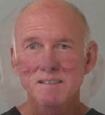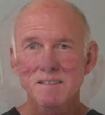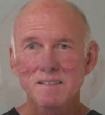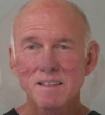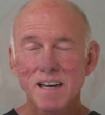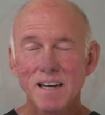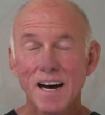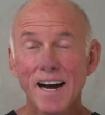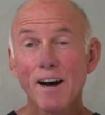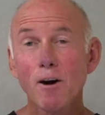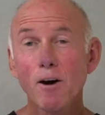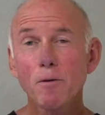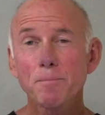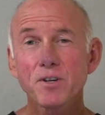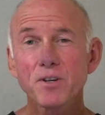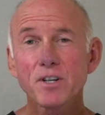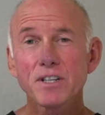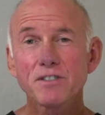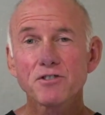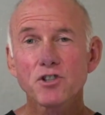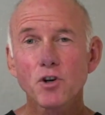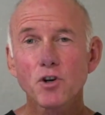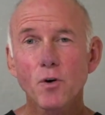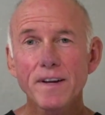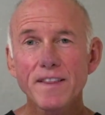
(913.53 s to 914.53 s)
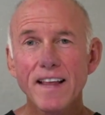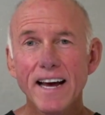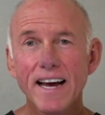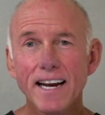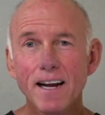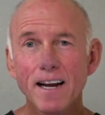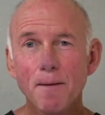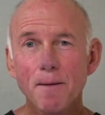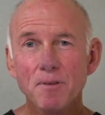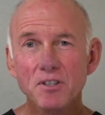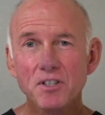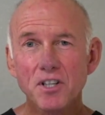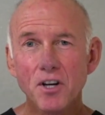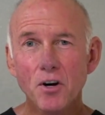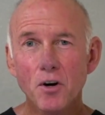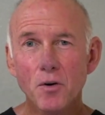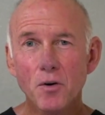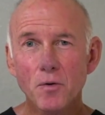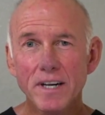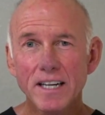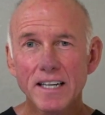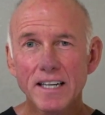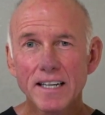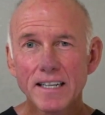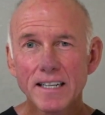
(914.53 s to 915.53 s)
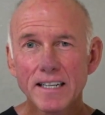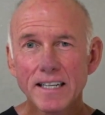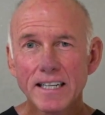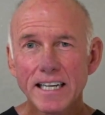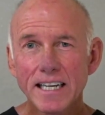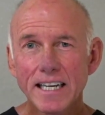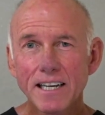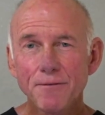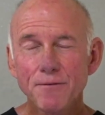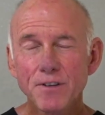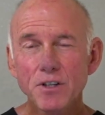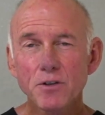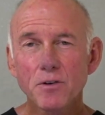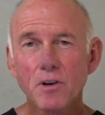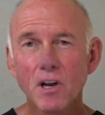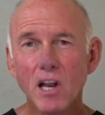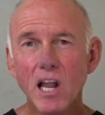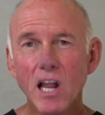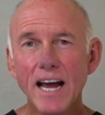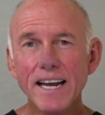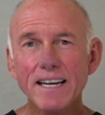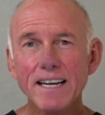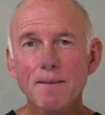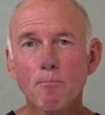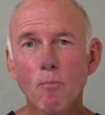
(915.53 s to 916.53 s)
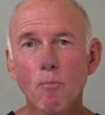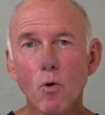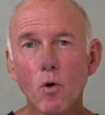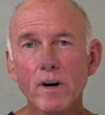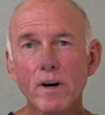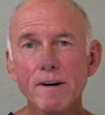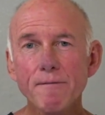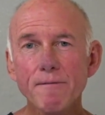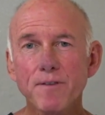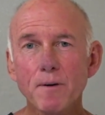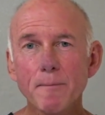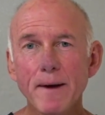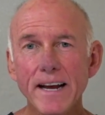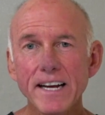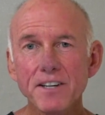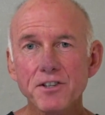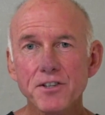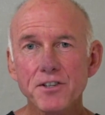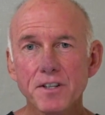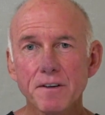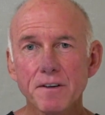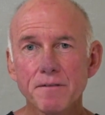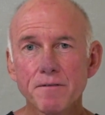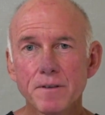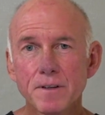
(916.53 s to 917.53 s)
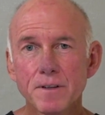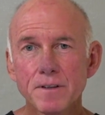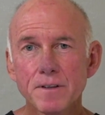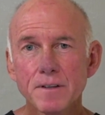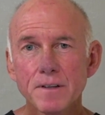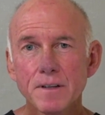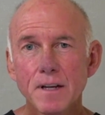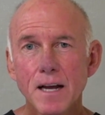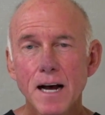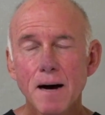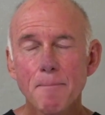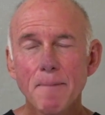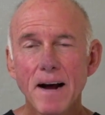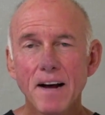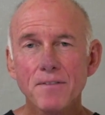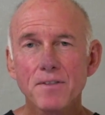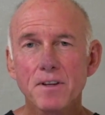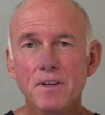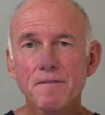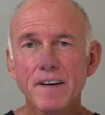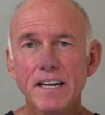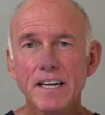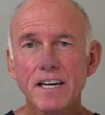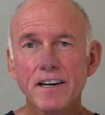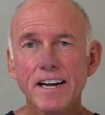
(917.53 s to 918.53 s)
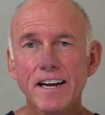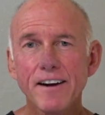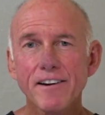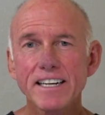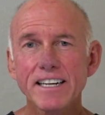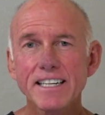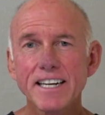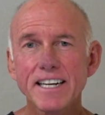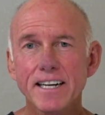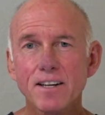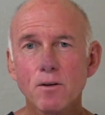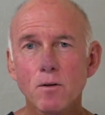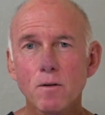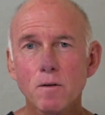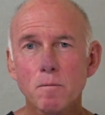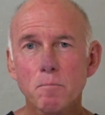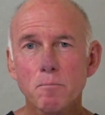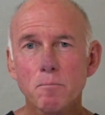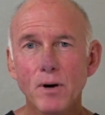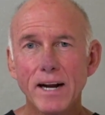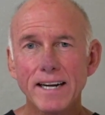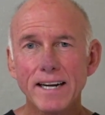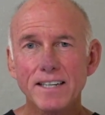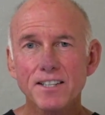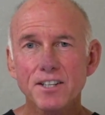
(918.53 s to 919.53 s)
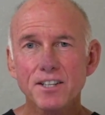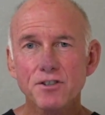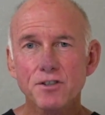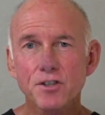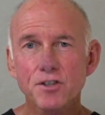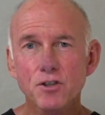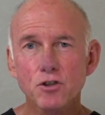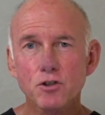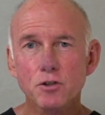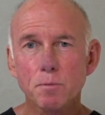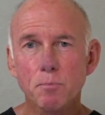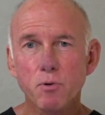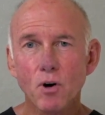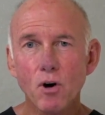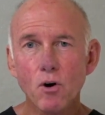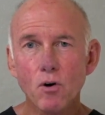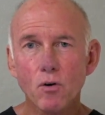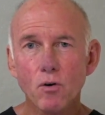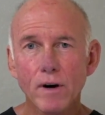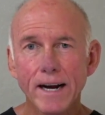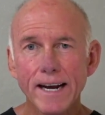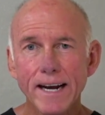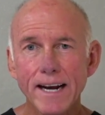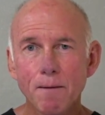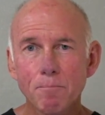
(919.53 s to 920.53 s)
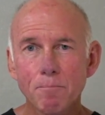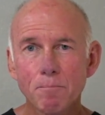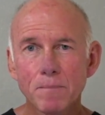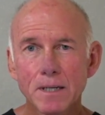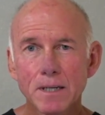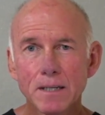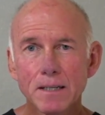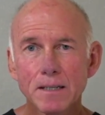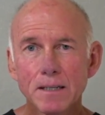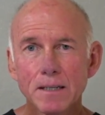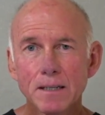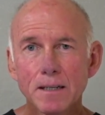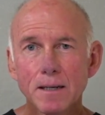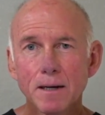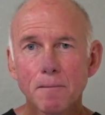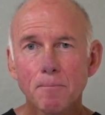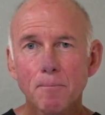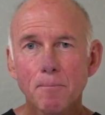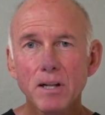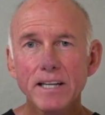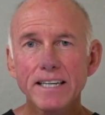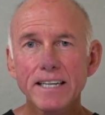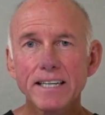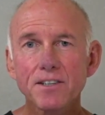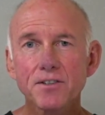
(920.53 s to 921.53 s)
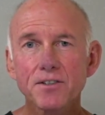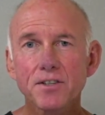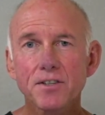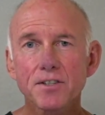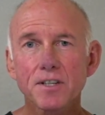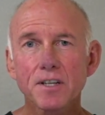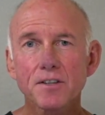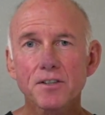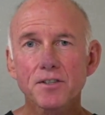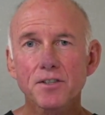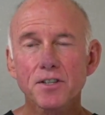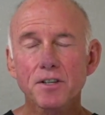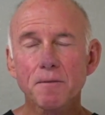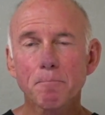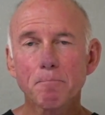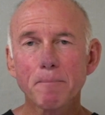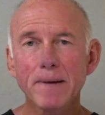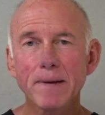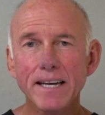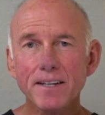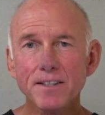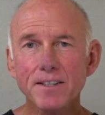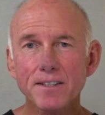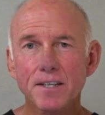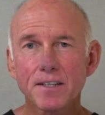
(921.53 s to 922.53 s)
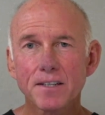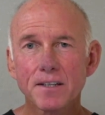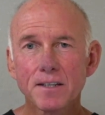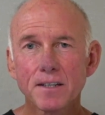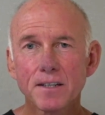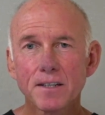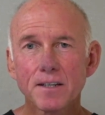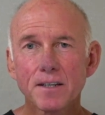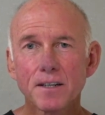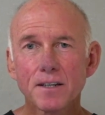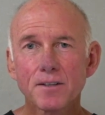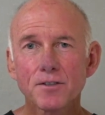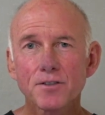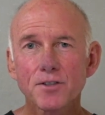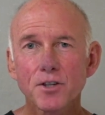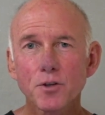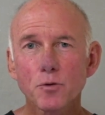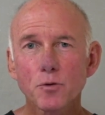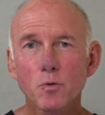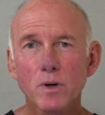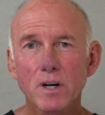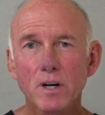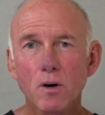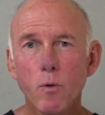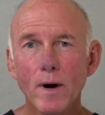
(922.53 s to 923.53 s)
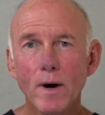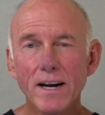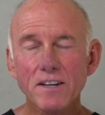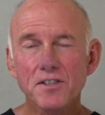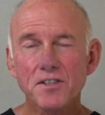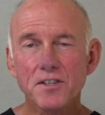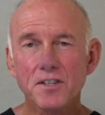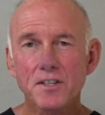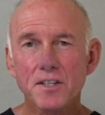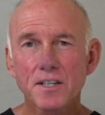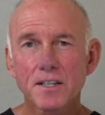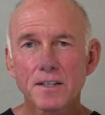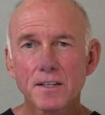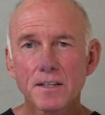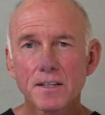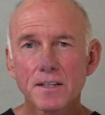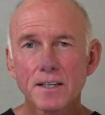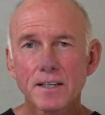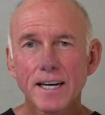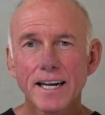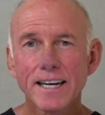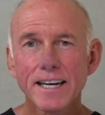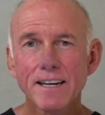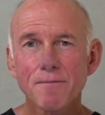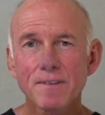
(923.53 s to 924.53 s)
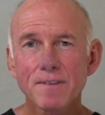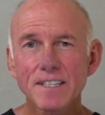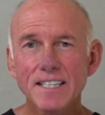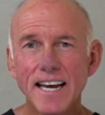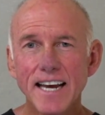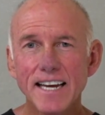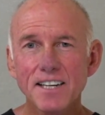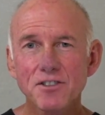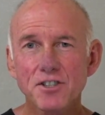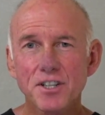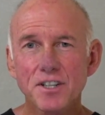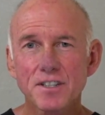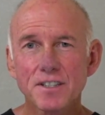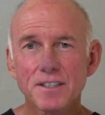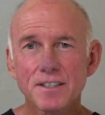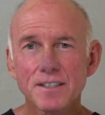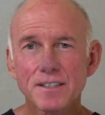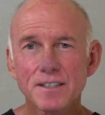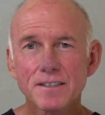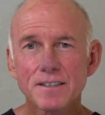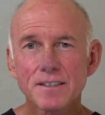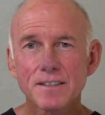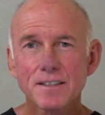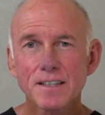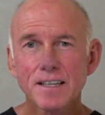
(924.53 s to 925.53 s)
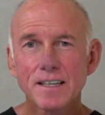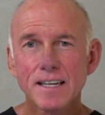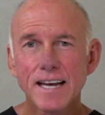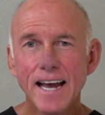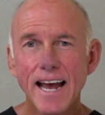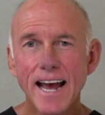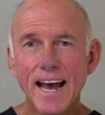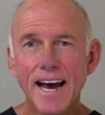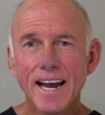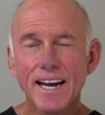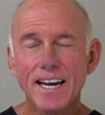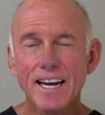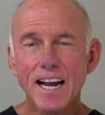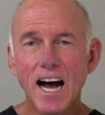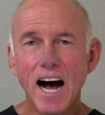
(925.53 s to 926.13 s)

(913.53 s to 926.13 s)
I hope you enjoyed that episode. If you'd like more information about the Veterinary Dental Practitioners Program, please submit to request an invitation at